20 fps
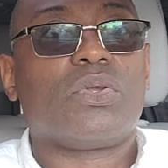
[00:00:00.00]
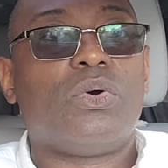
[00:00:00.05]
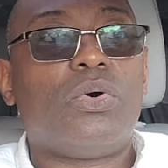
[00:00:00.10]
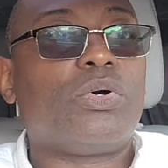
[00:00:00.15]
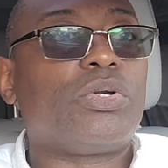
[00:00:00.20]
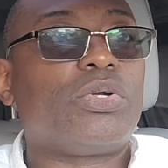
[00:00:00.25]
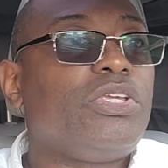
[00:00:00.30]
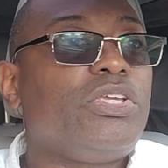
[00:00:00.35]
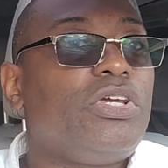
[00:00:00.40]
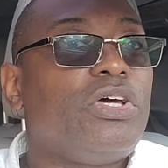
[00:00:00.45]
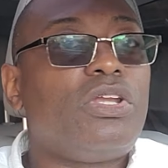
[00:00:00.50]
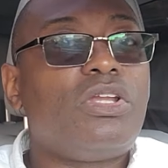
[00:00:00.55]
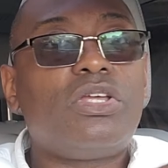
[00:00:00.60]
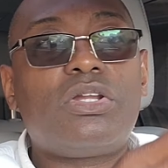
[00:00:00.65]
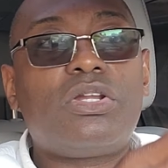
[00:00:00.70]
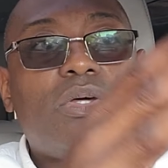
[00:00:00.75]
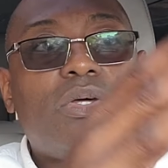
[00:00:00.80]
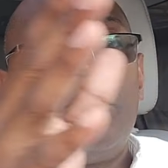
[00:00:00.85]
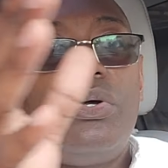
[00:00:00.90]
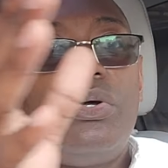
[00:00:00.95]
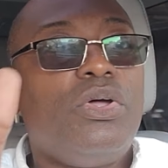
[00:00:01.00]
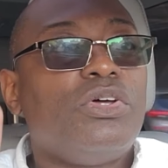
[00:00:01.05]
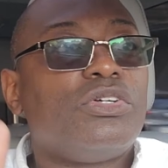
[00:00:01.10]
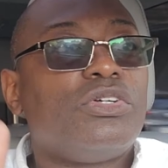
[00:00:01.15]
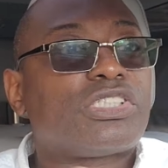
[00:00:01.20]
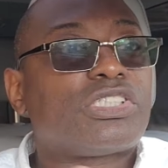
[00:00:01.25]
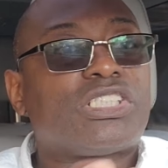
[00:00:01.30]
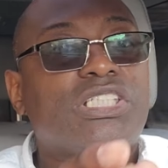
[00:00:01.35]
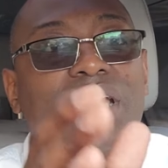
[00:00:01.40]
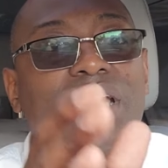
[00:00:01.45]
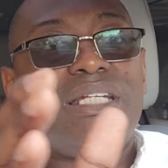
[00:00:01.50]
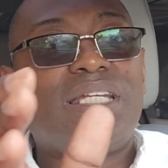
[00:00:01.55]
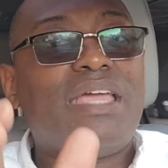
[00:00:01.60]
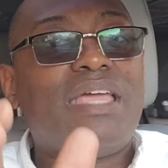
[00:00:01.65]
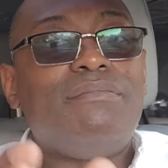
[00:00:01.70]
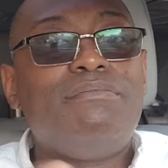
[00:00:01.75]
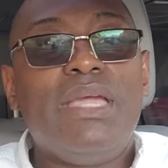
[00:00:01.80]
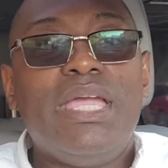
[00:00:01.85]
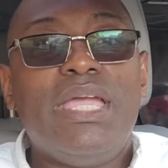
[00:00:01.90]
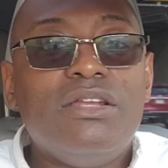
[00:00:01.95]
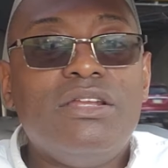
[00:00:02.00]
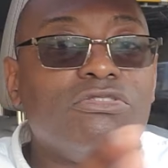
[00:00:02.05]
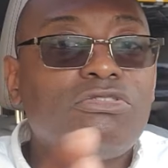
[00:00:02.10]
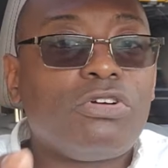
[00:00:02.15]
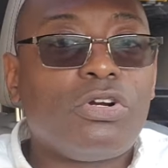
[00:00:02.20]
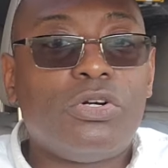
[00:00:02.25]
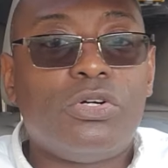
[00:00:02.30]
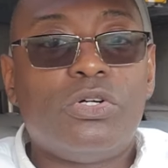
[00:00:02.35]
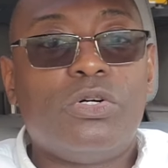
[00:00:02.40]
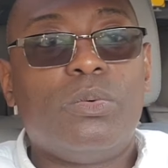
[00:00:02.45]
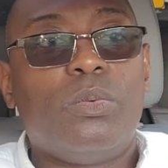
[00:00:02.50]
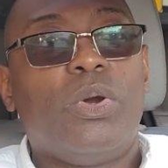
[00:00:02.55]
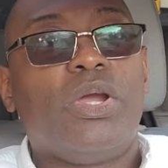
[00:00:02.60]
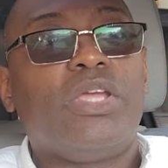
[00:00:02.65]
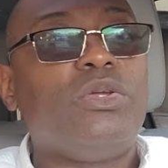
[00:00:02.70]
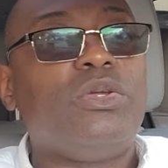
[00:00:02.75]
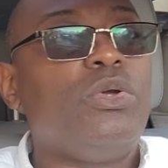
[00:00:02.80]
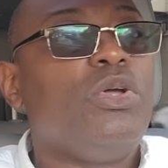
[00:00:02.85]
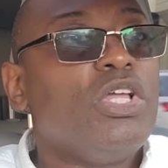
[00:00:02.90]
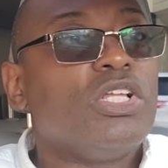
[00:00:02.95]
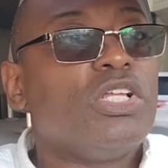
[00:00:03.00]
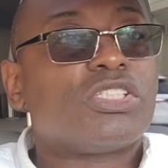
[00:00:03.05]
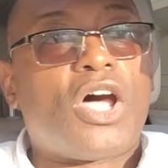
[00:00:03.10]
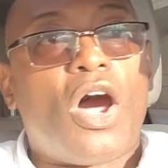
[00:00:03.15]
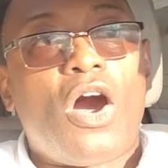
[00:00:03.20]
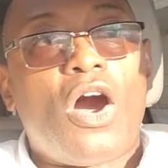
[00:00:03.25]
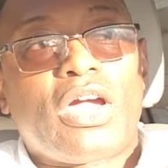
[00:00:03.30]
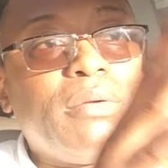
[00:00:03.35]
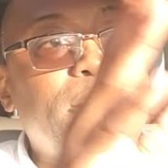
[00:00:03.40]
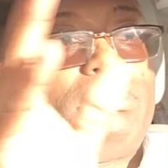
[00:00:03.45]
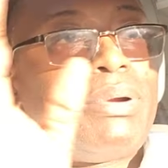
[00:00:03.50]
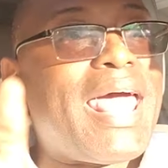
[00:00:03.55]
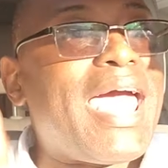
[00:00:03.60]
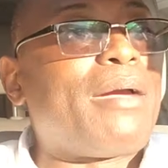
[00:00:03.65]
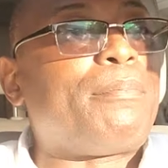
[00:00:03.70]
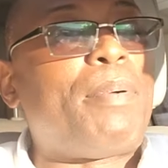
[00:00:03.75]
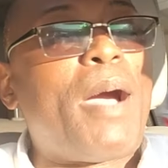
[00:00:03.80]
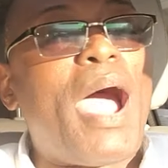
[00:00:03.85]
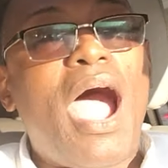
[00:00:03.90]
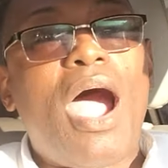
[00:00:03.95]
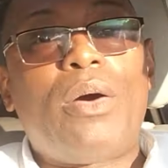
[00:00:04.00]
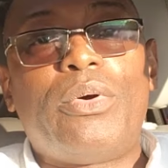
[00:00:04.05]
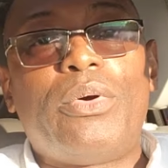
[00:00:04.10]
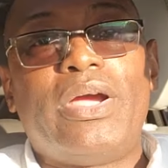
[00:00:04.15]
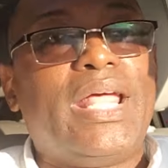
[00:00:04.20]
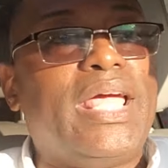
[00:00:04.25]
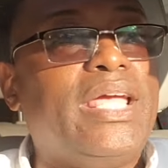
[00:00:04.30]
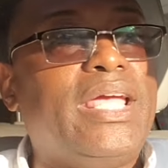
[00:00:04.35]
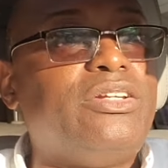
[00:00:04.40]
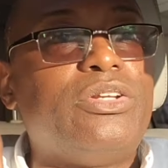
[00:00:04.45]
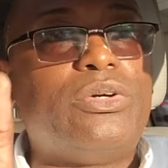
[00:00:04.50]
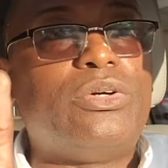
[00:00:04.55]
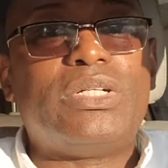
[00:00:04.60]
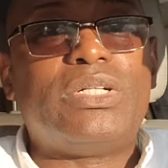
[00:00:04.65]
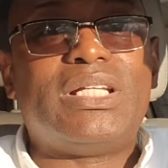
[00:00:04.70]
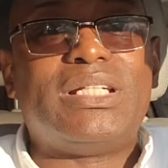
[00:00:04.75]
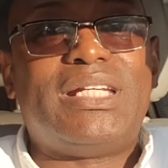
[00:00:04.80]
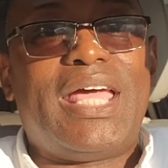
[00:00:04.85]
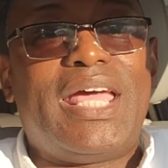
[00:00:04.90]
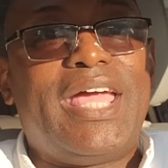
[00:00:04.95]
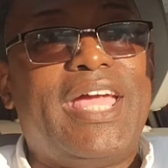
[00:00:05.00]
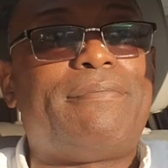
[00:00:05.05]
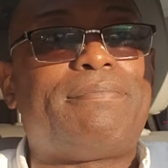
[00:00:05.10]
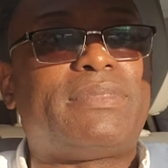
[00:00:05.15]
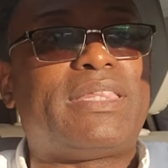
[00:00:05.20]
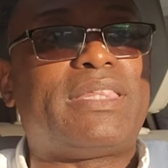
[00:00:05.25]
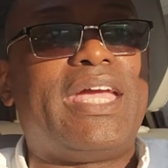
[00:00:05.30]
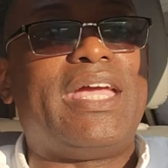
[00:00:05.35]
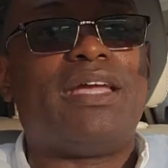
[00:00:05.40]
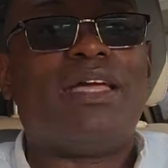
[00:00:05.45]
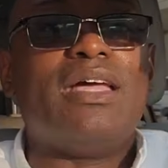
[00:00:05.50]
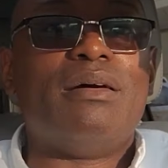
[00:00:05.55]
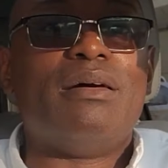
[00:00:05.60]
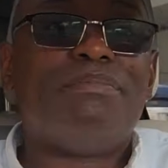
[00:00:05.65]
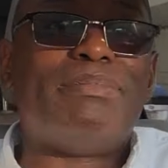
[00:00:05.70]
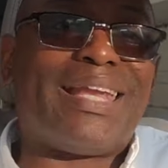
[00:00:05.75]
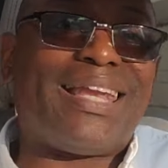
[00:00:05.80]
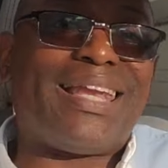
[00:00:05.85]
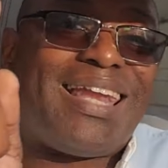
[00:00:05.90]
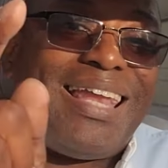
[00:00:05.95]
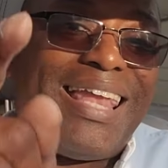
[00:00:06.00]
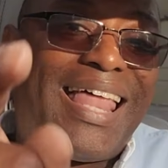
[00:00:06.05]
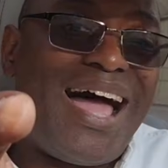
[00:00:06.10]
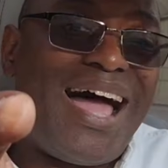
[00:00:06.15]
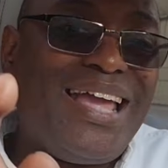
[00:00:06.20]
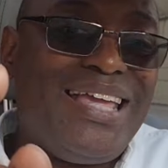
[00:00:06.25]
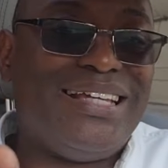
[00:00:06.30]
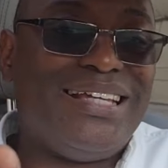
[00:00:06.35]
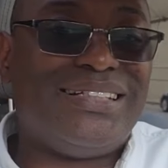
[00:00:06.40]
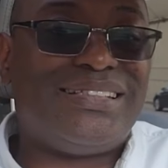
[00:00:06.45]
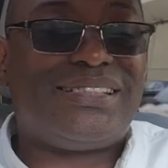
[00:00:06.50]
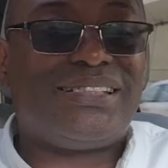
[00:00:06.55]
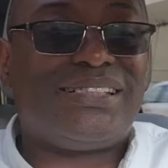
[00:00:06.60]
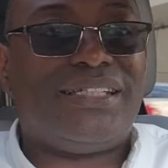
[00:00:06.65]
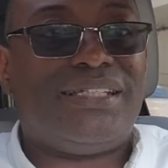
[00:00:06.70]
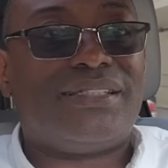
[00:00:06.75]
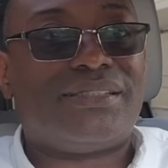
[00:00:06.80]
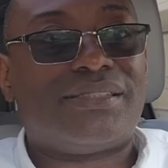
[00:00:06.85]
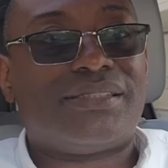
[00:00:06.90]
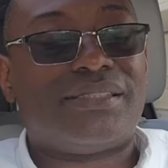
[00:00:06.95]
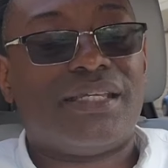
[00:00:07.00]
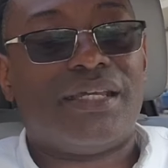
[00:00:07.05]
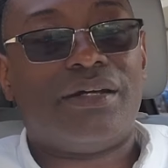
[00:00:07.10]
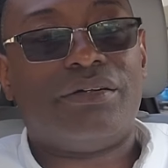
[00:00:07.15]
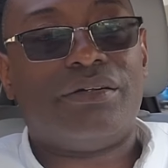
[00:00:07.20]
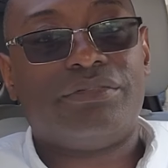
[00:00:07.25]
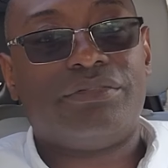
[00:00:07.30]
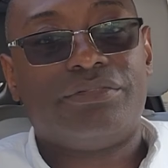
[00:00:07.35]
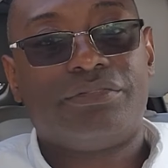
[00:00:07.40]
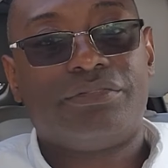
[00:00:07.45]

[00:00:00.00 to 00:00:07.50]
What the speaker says: order your little Sunday meeting room where you talking black power and ain't doing a damn thing, but lying to yourself.